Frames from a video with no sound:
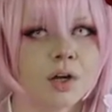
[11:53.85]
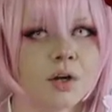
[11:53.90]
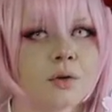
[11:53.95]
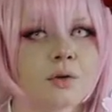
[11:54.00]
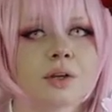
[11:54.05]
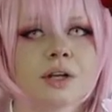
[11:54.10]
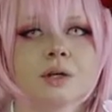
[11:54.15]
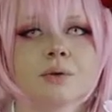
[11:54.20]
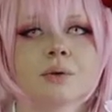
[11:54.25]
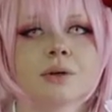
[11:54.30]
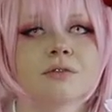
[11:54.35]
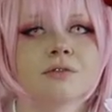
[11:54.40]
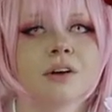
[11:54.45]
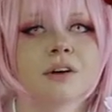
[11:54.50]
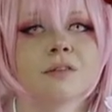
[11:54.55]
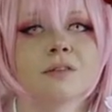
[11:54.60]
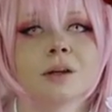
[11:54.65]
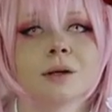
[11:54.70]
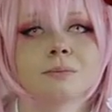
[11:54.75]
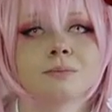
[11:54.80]
don't like red
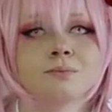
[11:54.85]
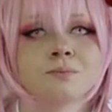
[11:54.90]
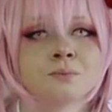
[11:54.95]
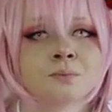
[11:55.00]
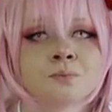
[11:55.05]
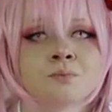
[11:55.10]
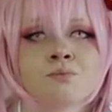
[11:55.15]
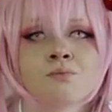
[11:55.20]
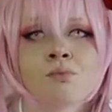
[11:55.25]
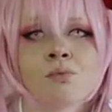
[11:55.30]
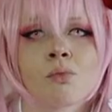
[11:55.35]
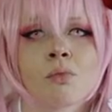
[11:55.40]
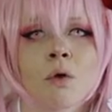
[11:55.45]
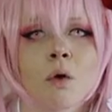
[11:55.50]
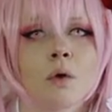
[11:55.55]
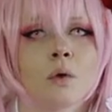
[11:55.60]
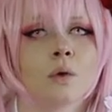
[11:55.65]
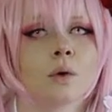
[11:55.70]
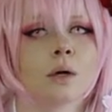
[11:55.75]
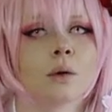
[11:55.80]
velvet
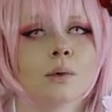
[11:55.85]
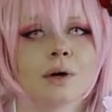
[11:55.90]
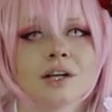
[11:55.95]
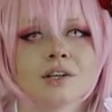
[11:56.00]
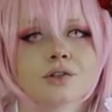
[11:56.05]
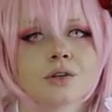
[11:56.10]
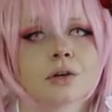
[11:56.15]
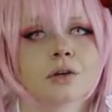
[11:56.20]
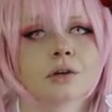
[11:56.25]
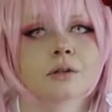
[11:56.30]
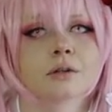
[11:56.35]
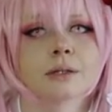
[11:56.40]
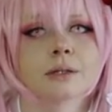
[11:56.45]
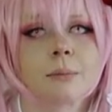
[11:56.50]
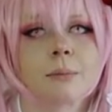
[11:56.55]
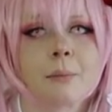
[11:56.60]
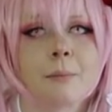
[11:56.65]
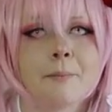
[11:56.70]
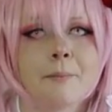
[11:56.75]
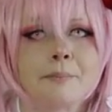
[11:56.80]
or white
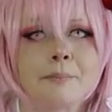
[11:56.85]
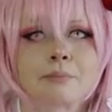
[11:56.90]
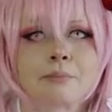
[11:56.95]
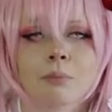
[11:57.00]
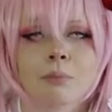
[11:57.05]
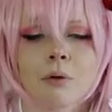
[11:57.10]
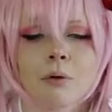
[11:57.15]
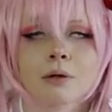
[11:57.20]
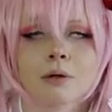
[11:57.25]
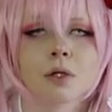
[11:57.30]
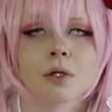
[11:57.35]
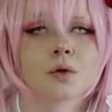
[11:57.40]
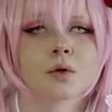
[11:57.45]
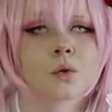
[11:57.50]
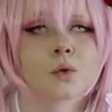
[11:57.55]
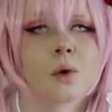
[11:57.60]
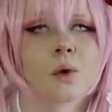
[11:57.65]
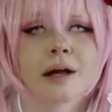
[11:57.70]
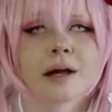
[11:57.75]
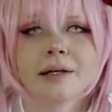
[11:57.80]
chocolate. I don't
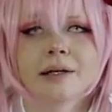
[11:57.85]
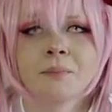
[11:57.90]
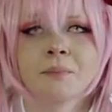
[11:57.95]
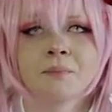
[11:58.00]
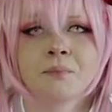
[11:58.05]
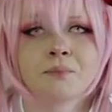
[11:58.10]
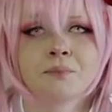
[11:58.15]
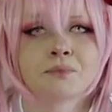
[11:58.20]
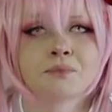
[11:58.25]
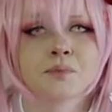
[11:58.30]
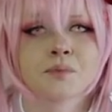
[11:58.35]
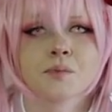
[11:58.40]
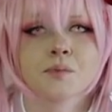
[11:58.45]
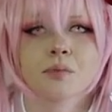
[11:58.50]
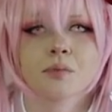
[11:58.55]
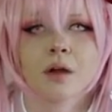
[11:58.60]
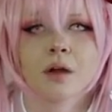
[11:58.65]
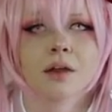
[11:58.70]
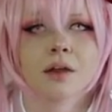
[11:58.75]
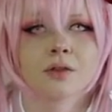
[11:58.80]
know why
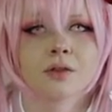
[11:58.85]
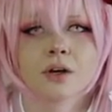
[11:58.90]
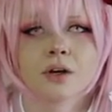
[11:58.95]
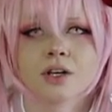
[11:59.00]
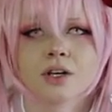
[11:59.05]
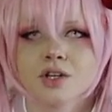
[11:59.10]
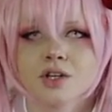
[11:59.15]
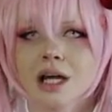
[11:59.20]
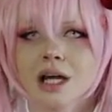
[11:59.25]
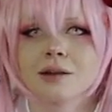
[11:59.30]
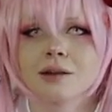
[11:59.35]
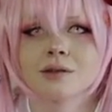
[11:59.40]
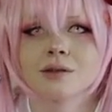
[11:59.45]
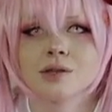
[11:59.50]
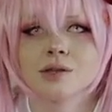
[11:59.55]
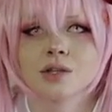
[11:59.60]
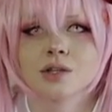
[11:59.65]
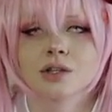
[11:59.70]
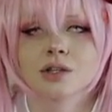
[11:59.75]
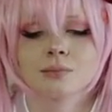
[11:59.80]
I thought I should add
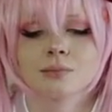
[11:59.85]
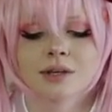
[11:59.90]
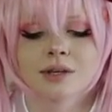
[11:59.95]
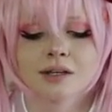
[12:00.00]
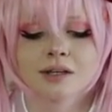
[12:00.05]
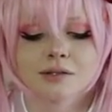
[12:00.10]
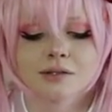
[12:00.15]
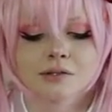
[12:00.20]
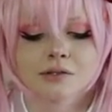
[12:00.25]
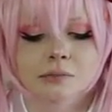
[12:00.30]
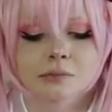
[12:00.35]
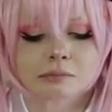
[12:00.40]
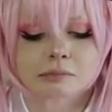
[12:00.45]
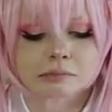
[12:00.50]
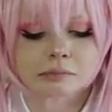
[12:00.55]
these into the mix.